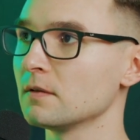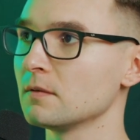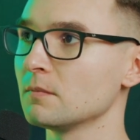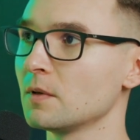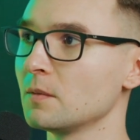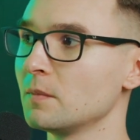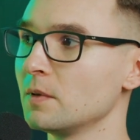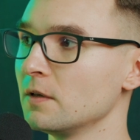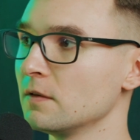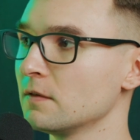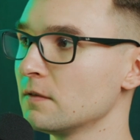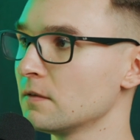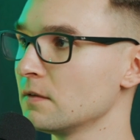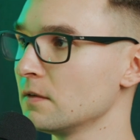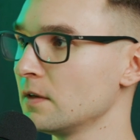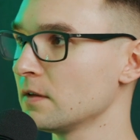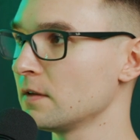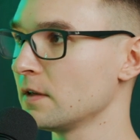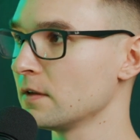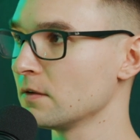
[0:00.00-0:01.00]
maybe it's
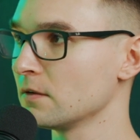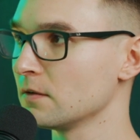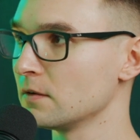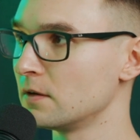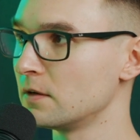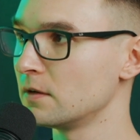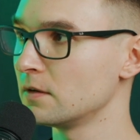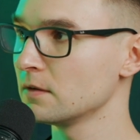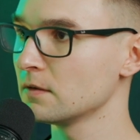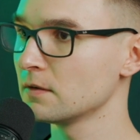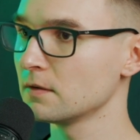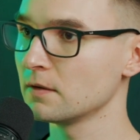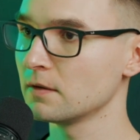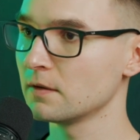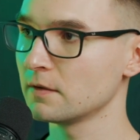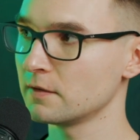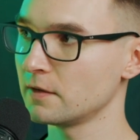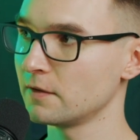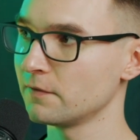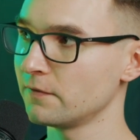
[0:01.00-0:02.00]
yet another
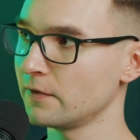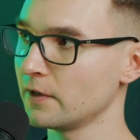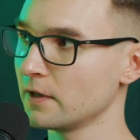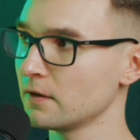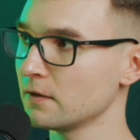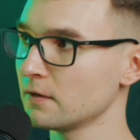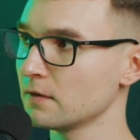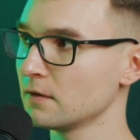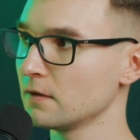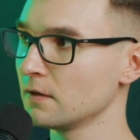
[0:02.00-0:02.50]
something,